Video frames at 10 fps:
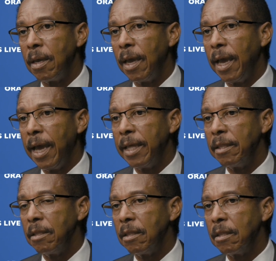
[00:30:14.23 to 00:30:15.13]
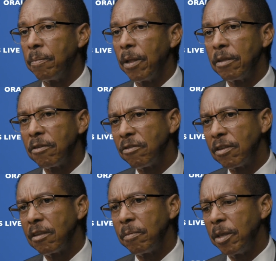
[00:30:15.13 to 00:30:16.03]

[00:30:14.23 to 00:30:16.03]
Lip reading: and the politician says to me,